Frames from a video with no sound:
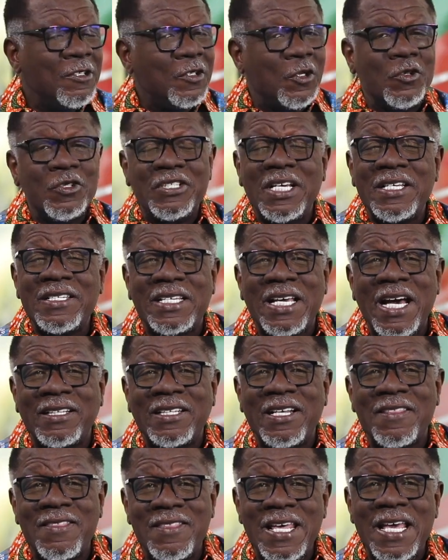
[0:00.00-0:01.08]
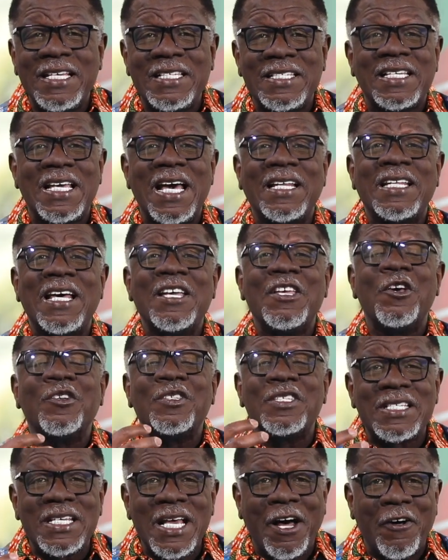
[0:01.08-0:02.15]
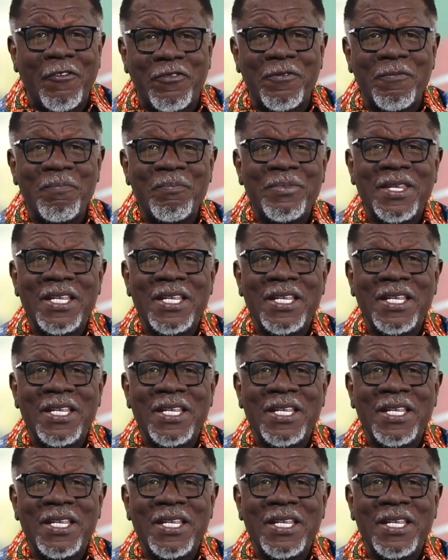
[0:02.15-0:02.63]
don't just gather things, gather yourself